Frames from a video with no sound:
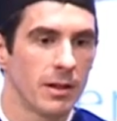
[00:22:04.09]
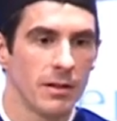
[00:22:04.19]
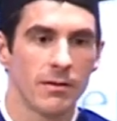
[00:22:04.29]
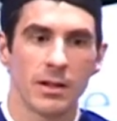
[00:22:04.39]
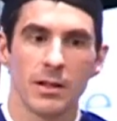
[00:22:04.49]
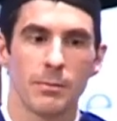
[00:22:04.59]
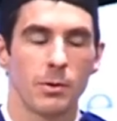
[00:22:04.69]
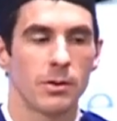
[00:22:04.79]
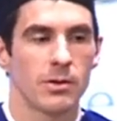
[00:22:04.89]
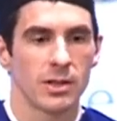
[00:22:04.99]
very
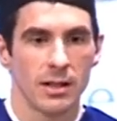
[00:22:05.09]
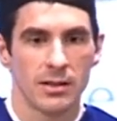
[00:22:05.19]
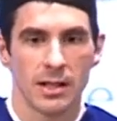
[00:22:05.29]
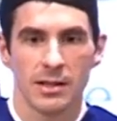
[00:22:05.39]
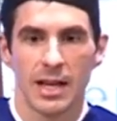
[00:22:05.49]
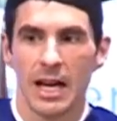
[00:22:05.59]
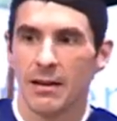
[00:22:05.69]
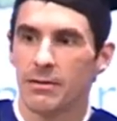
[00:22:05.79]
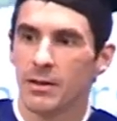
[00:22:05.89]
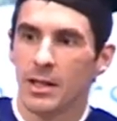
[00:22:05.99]
important skill set to
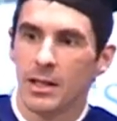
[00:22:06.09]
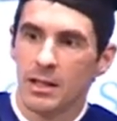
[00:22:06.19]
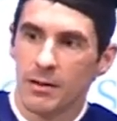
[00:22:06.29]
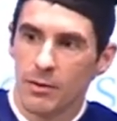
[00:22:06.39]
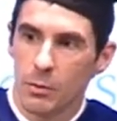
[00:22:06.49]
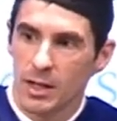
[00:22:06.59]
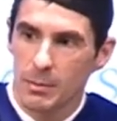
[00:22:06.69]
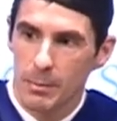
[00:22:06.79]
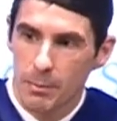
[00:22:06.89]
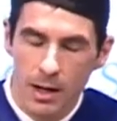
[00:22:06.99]
have if you want to
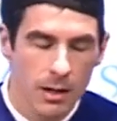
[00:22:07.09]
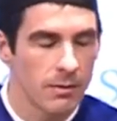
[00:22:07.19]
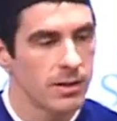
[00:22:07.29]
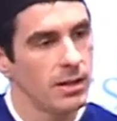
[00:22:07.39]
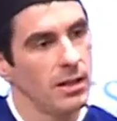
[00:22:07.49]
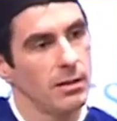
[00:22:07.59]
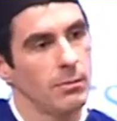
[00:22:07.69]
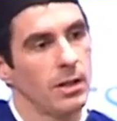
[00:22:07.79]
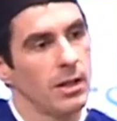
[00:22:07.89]
be part of a team,